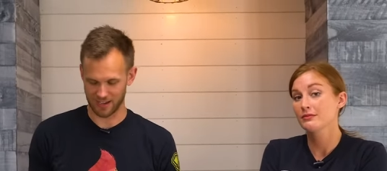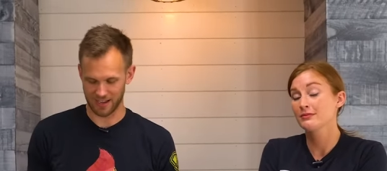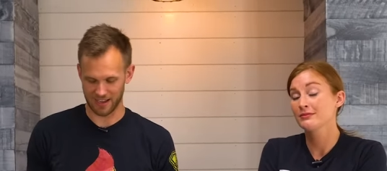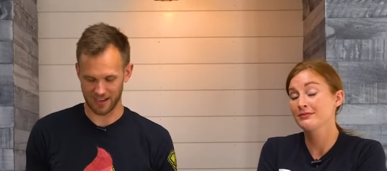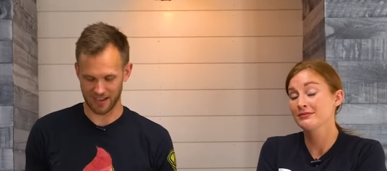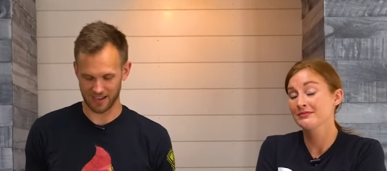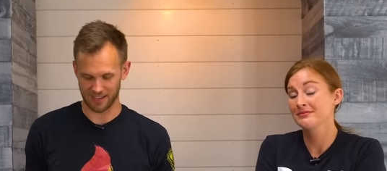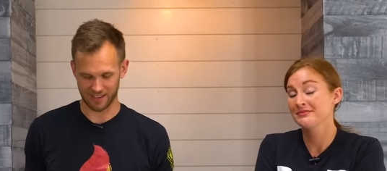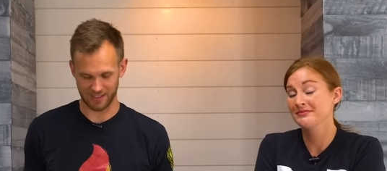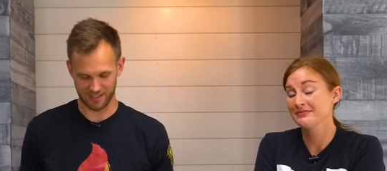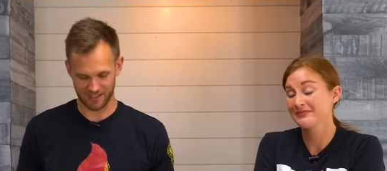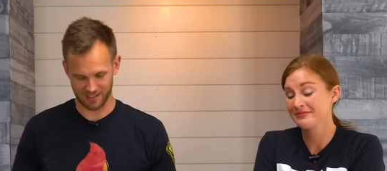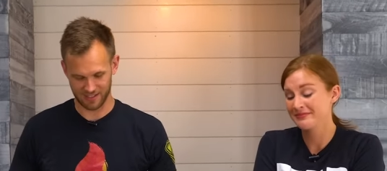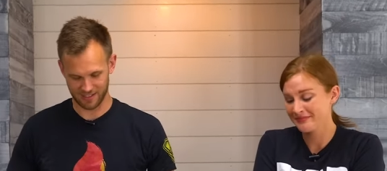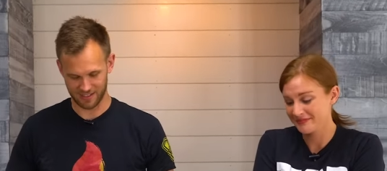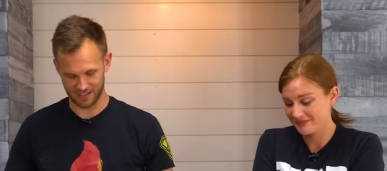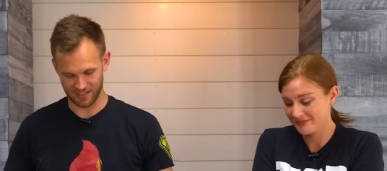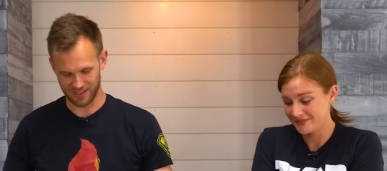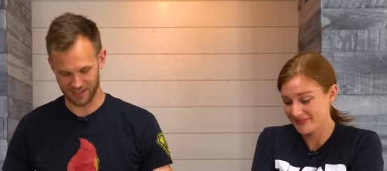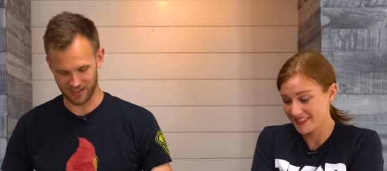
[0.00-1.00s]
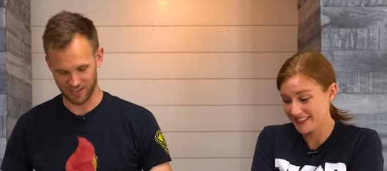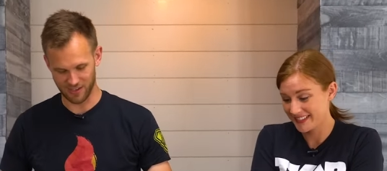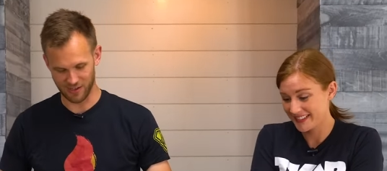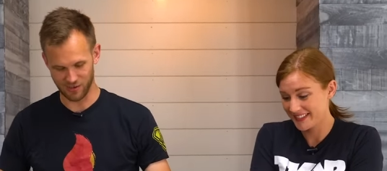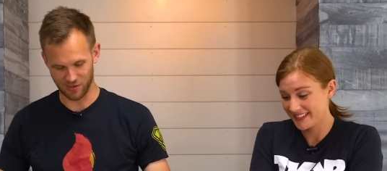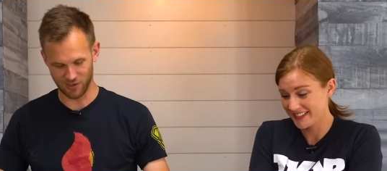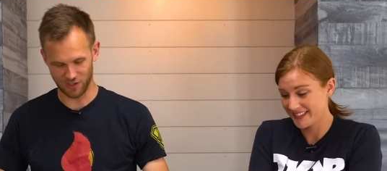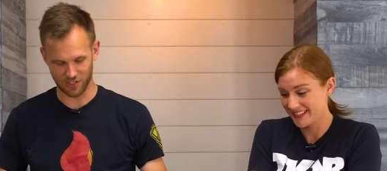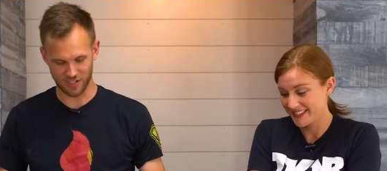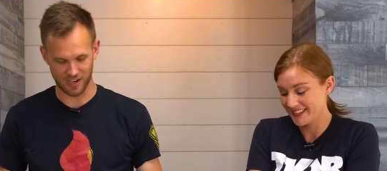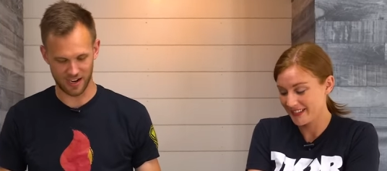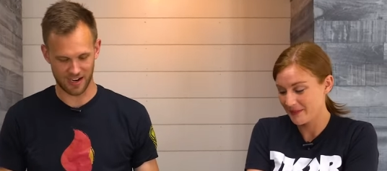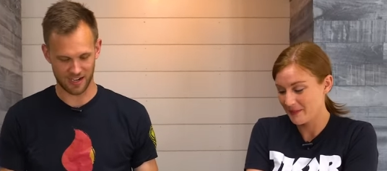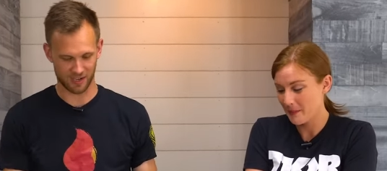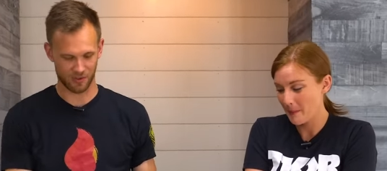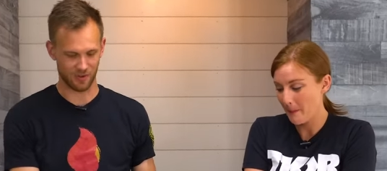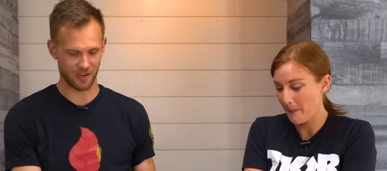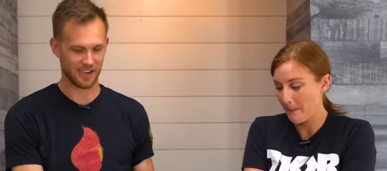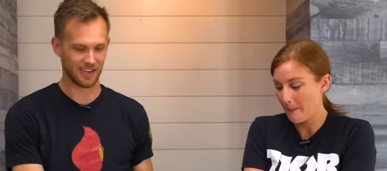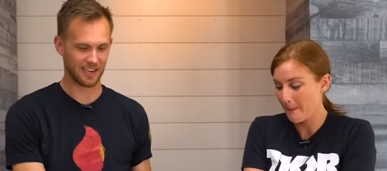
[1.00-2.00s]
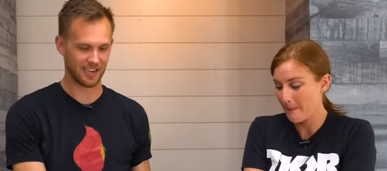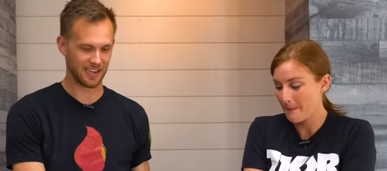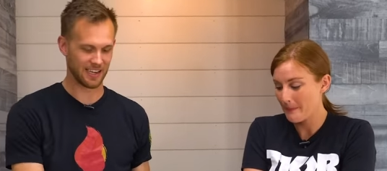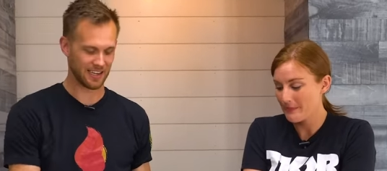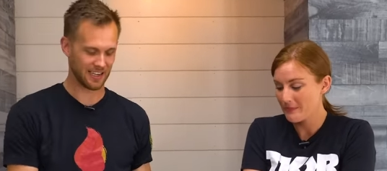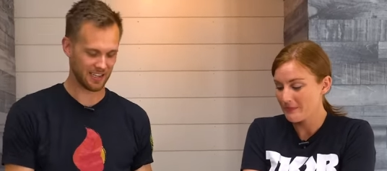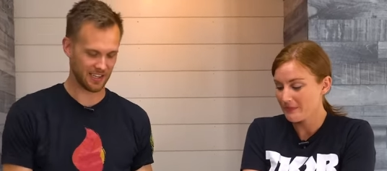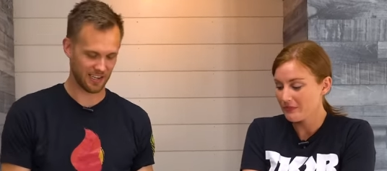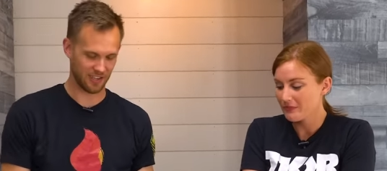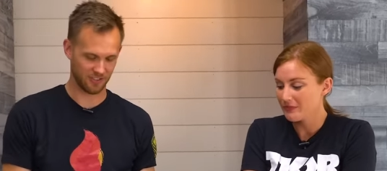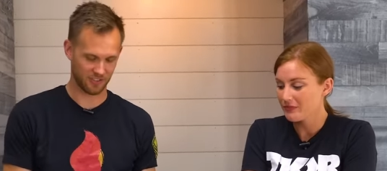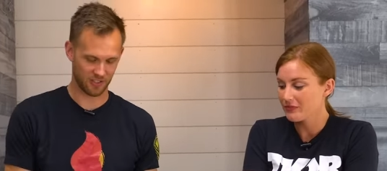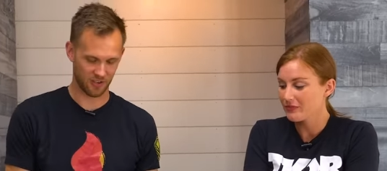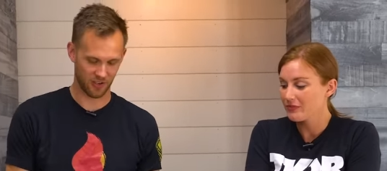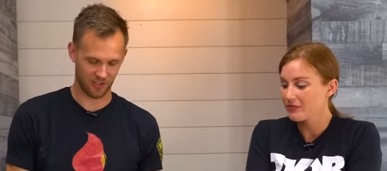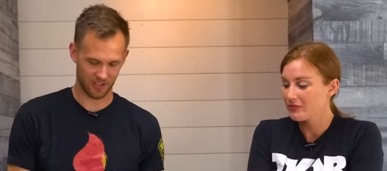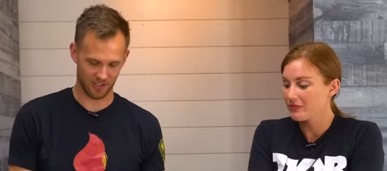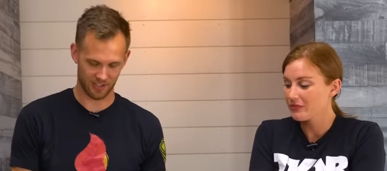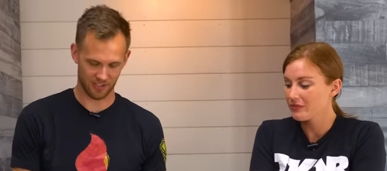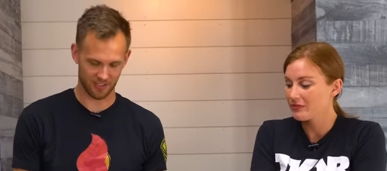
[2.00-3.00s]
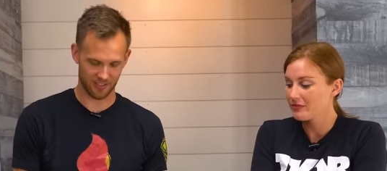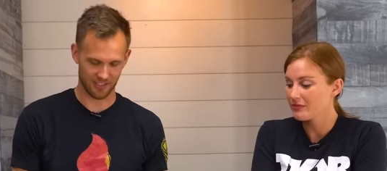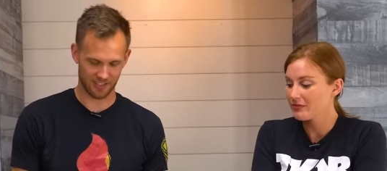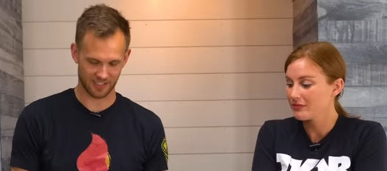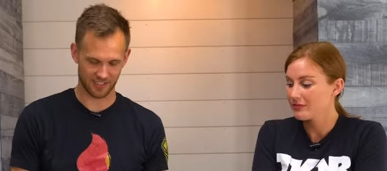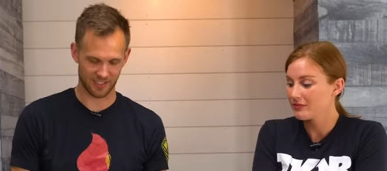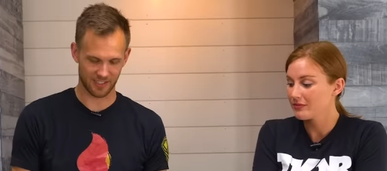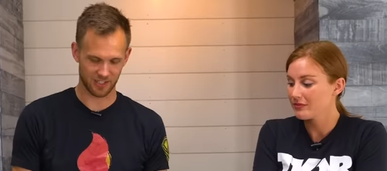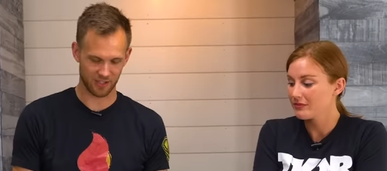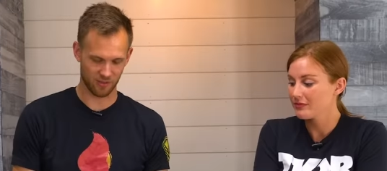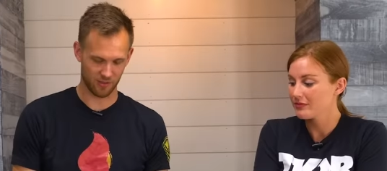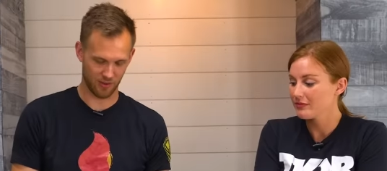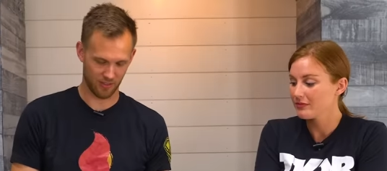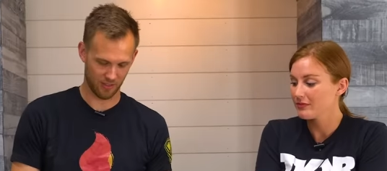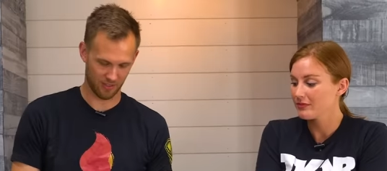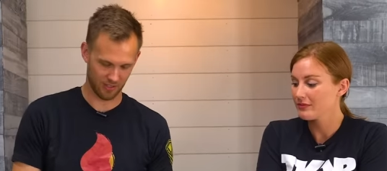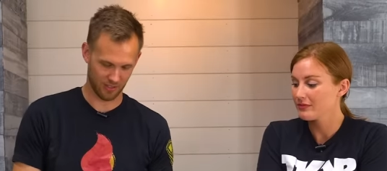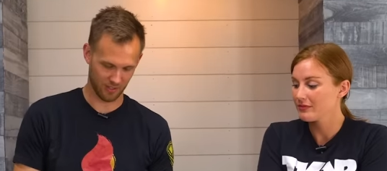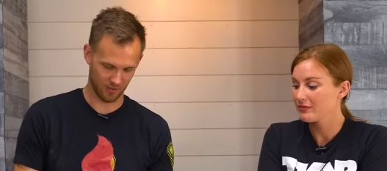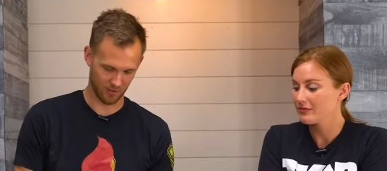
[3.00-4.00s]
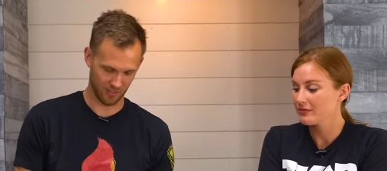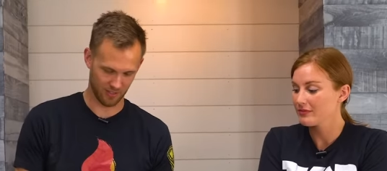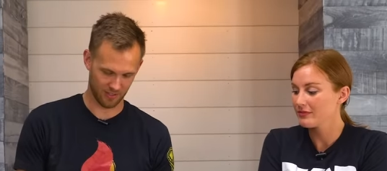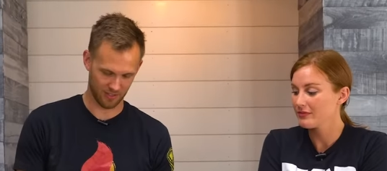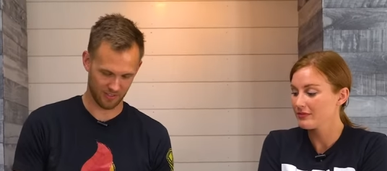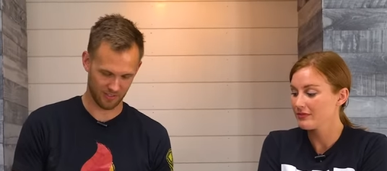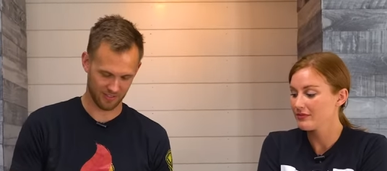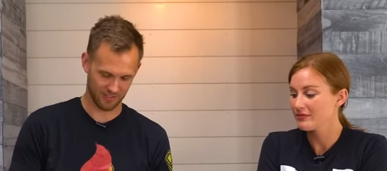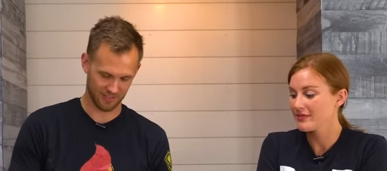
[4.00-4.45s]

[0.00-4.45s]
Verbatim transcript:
Speaker 1: Uh, it's, it, you're just not creating any kind of circuit that's gonna do anything to it.